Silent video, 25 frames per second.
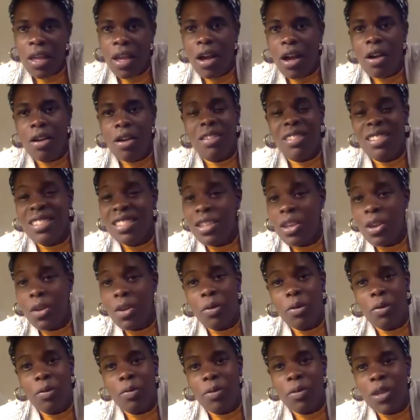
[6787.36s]
Oh, so
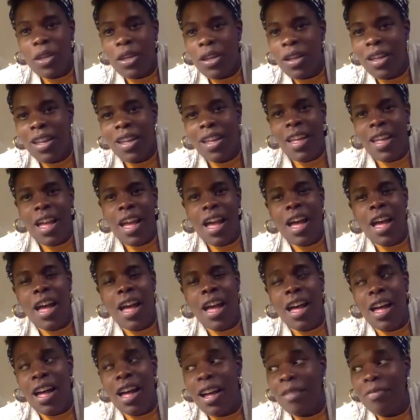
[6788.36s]

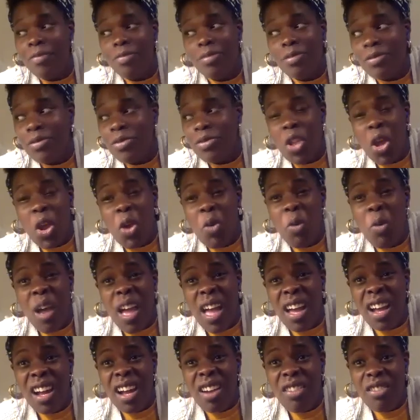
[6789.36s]
nowhere
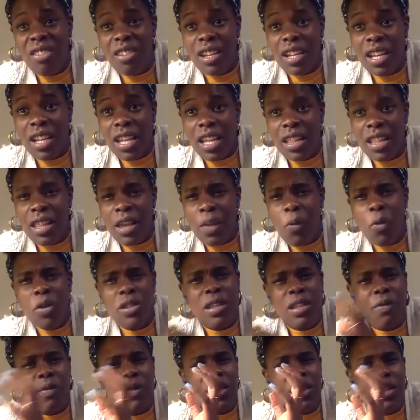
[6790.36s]
currently. There was a
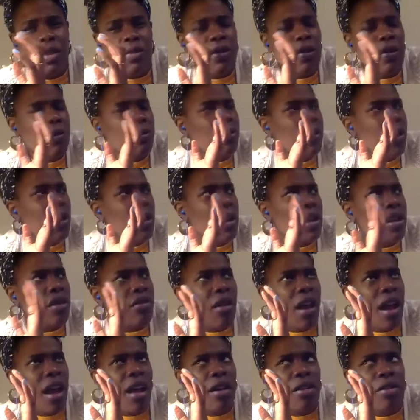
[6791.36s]
video of it floating
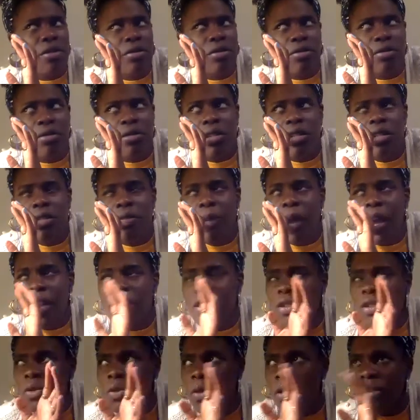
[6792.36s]
around, but I don't know
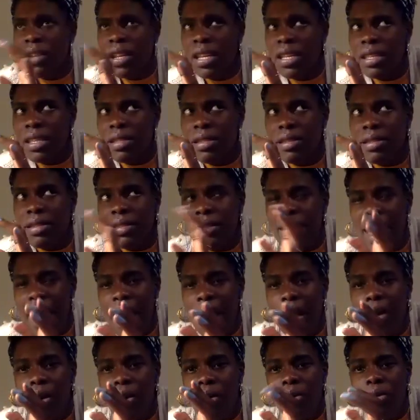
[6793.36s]
where it is
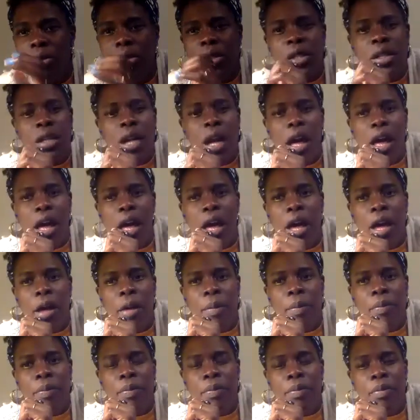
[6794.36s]
now.
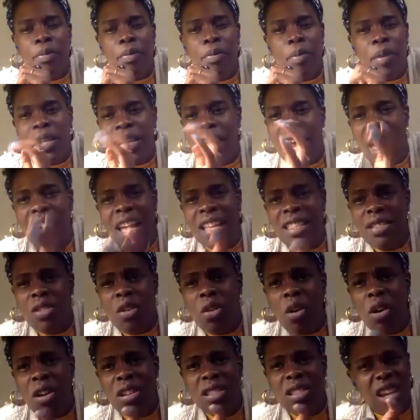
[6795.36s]
But yeah, it's not
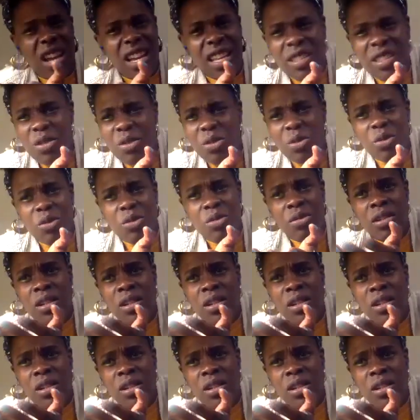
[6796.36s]
got a title.